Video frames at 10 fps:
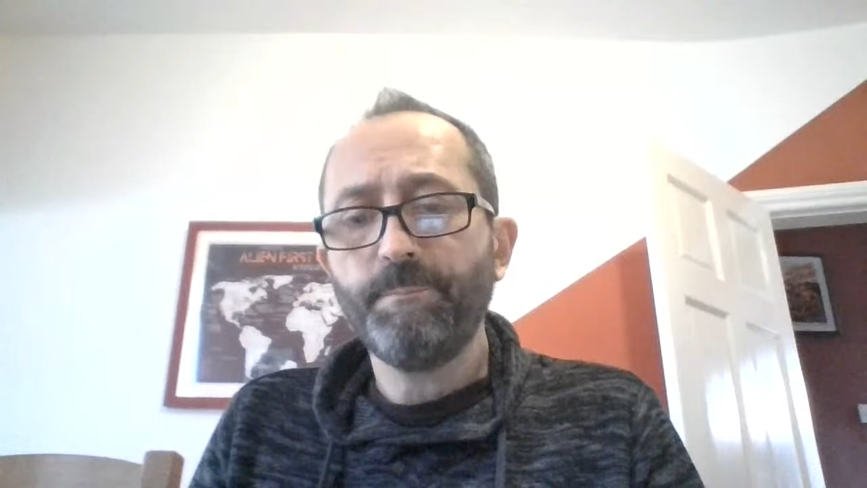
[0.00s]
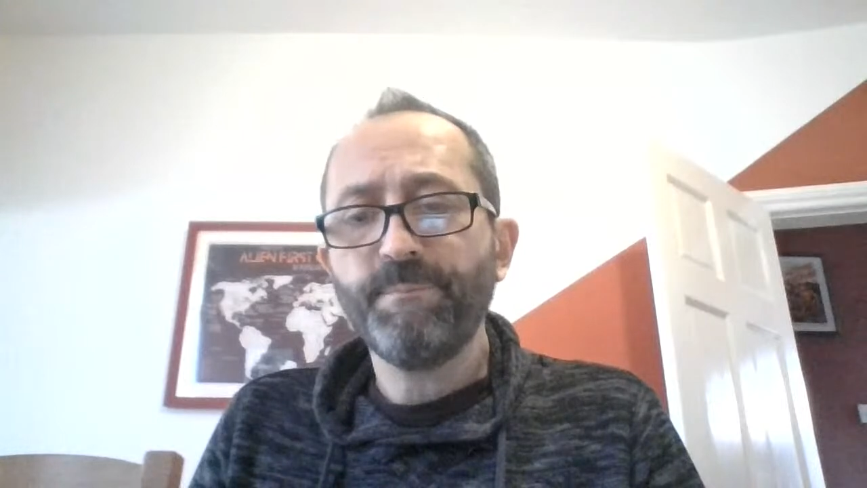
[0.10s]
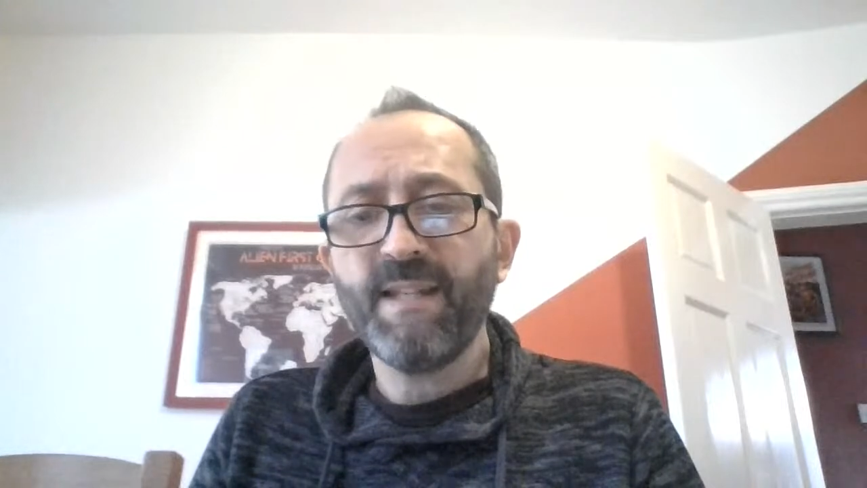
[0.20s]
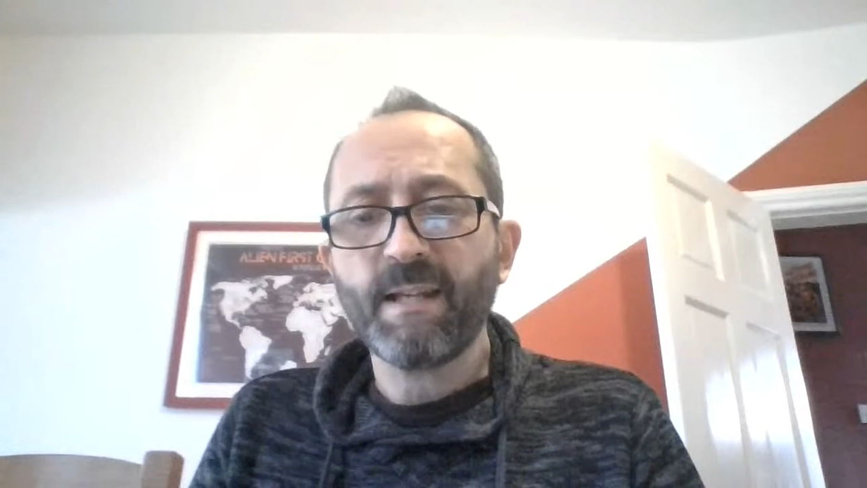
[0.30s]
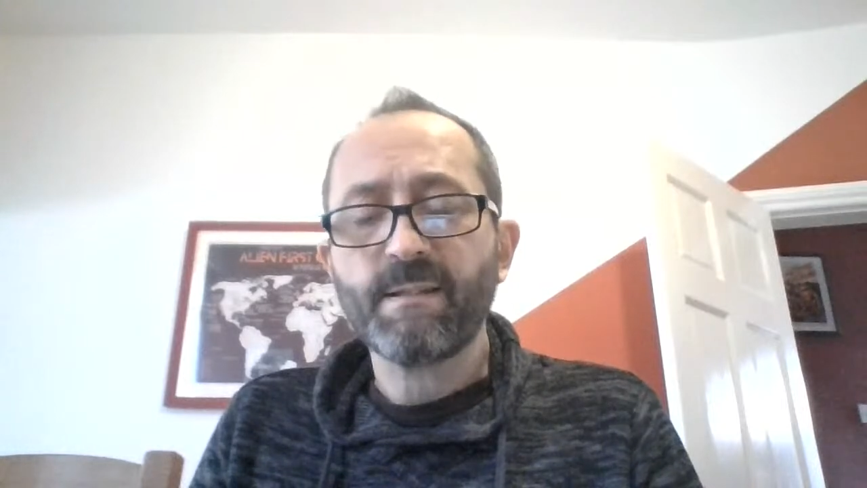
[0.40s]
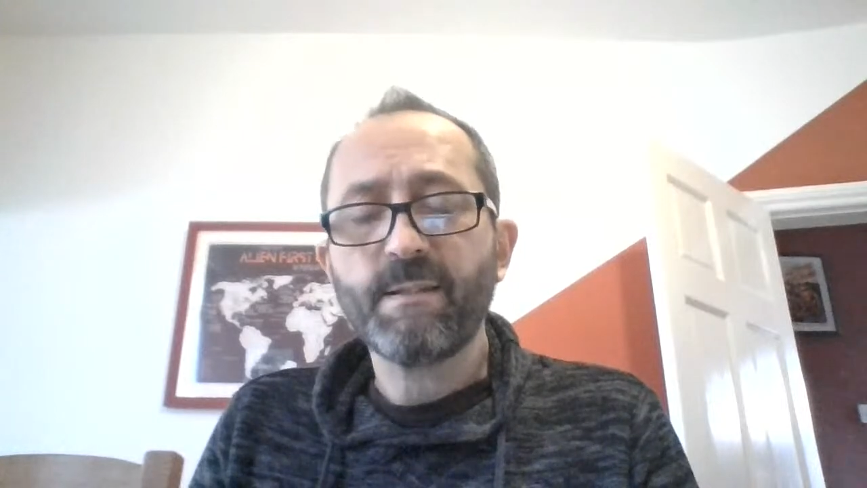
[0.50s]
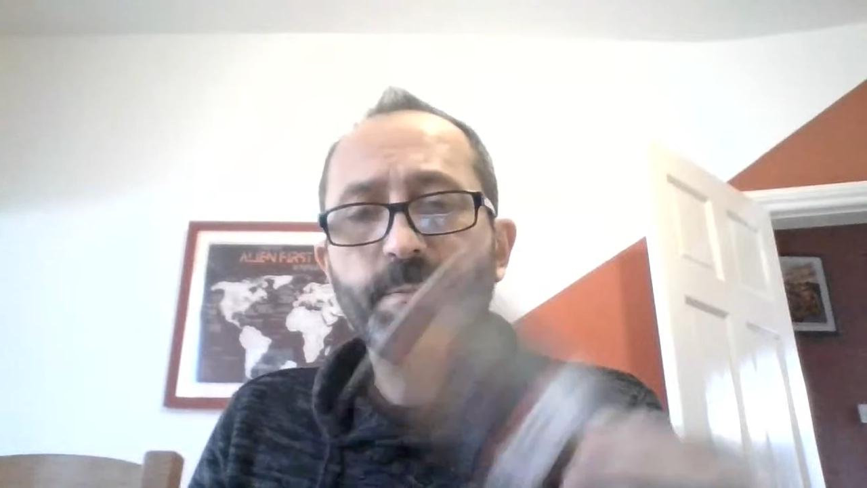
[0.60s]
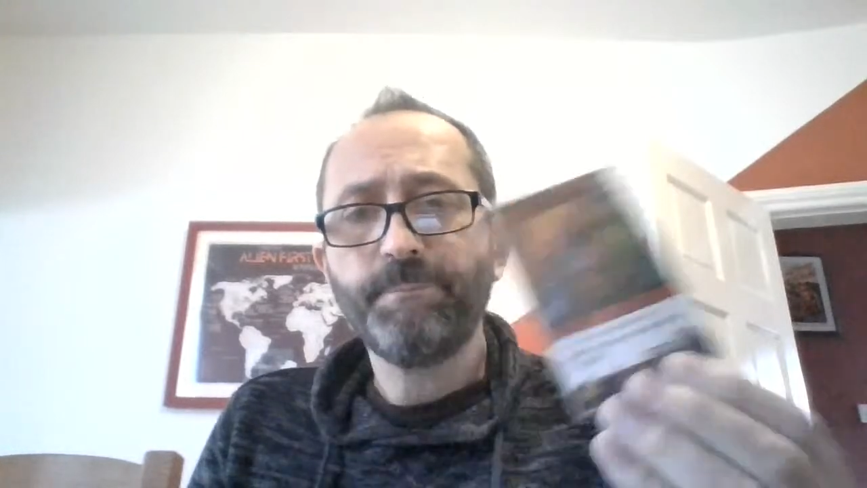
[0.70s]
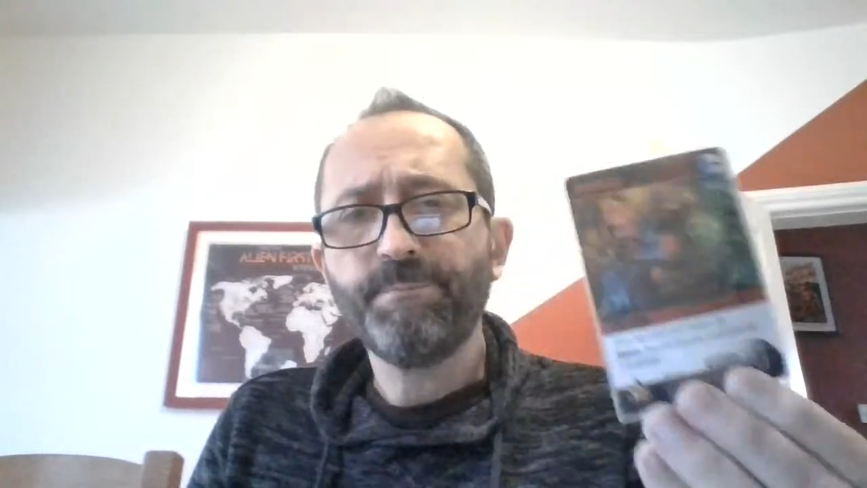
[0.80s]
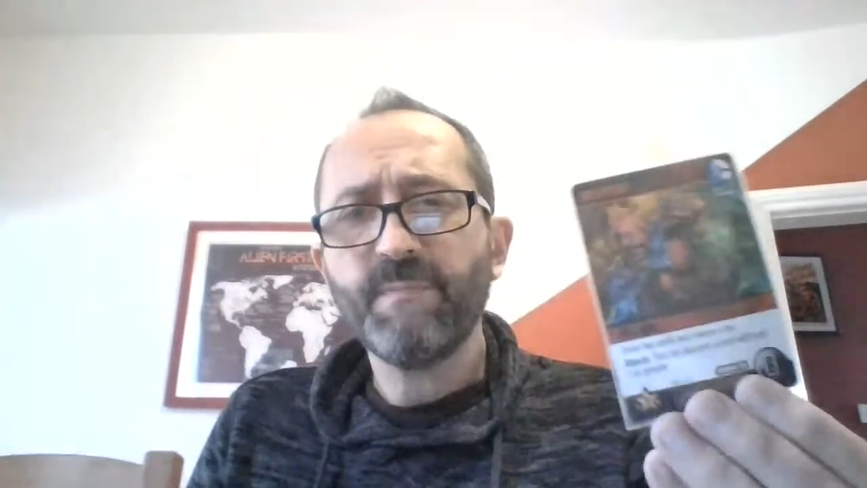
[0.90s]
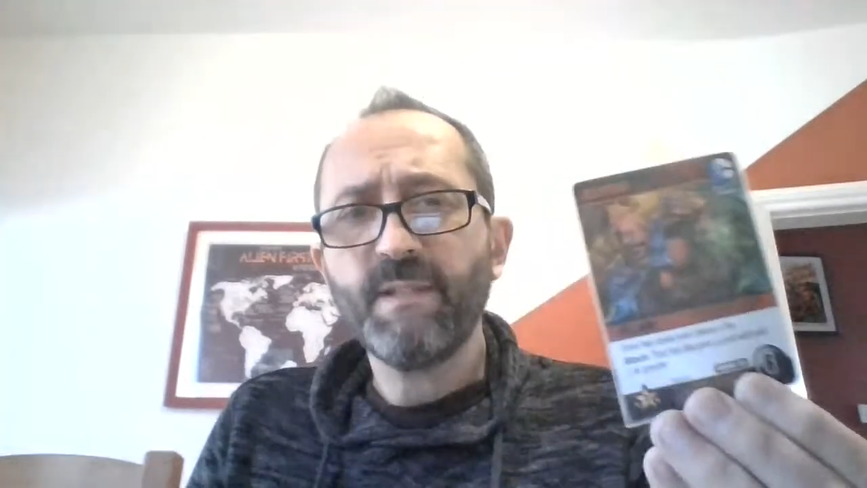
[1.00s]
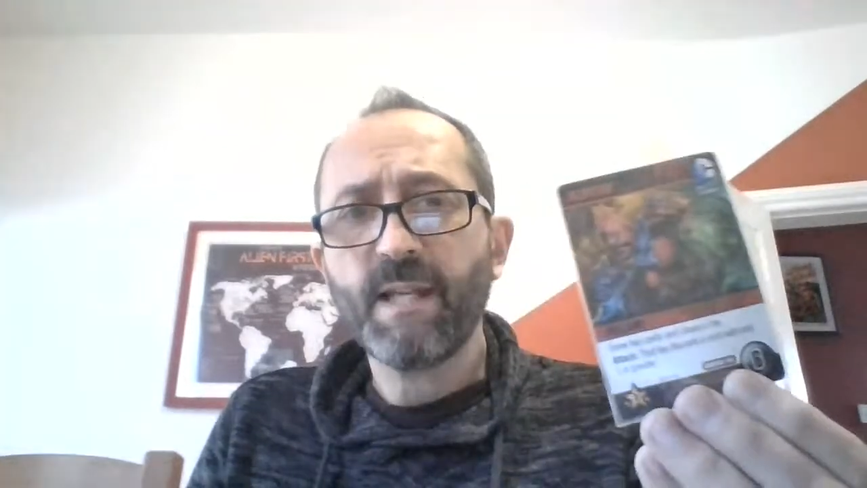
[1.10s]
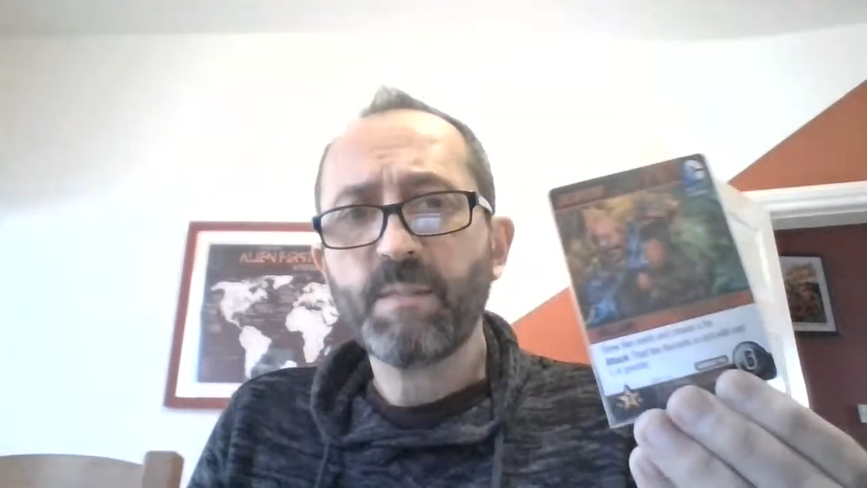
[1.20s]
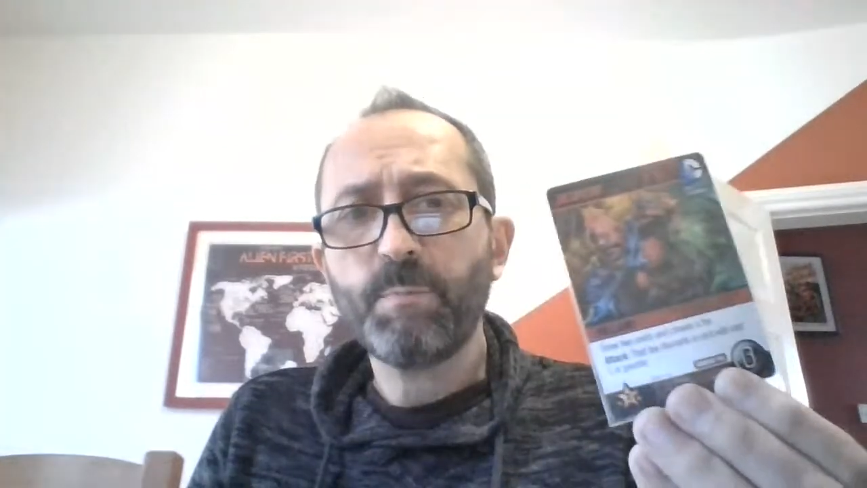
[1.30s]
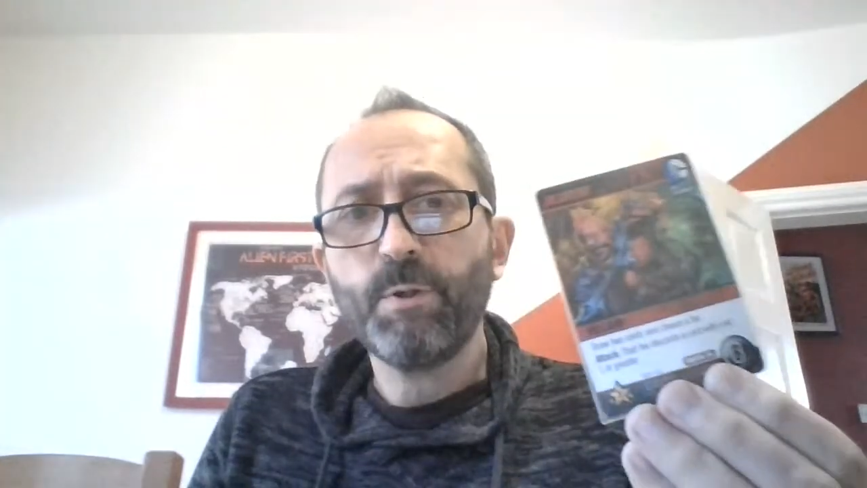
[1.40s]
Next,
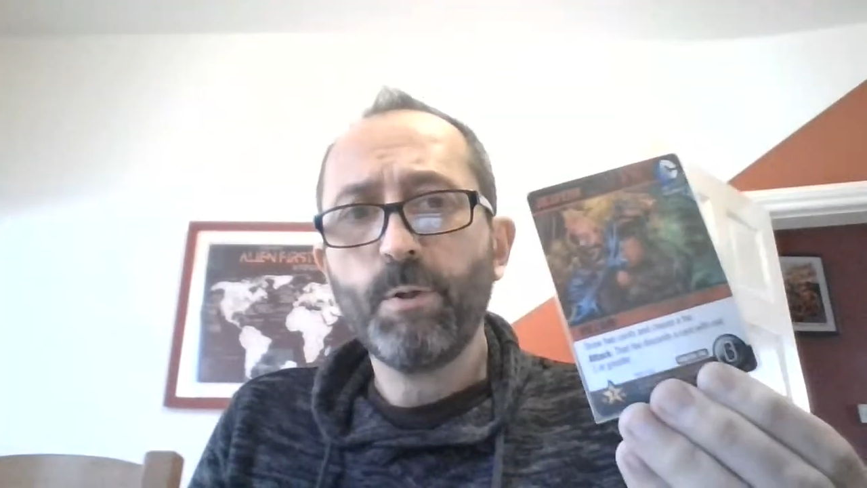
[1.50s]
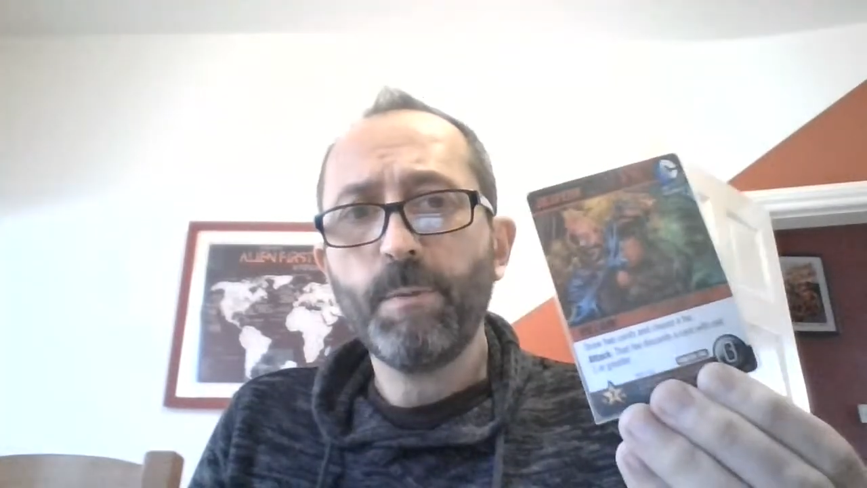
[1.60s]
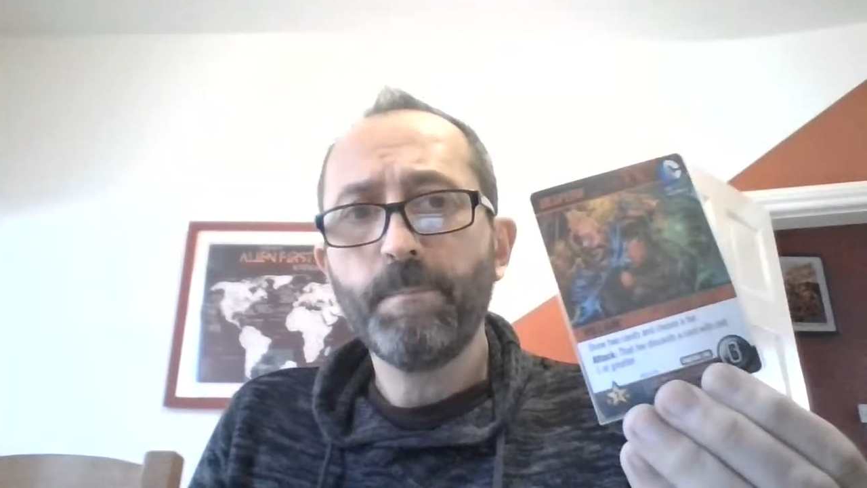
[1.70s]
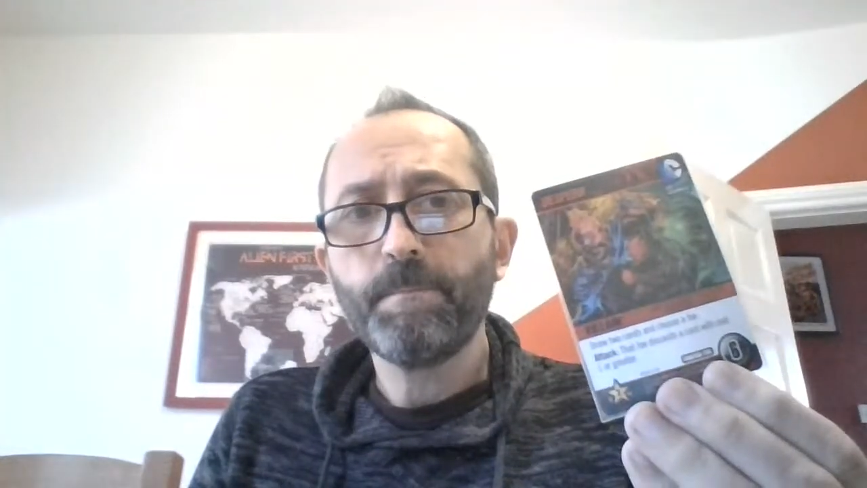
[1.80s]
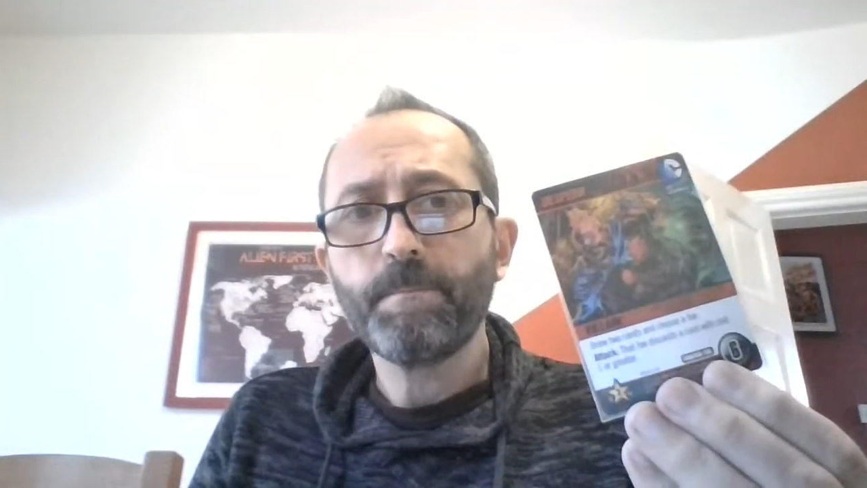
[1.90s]
Despero,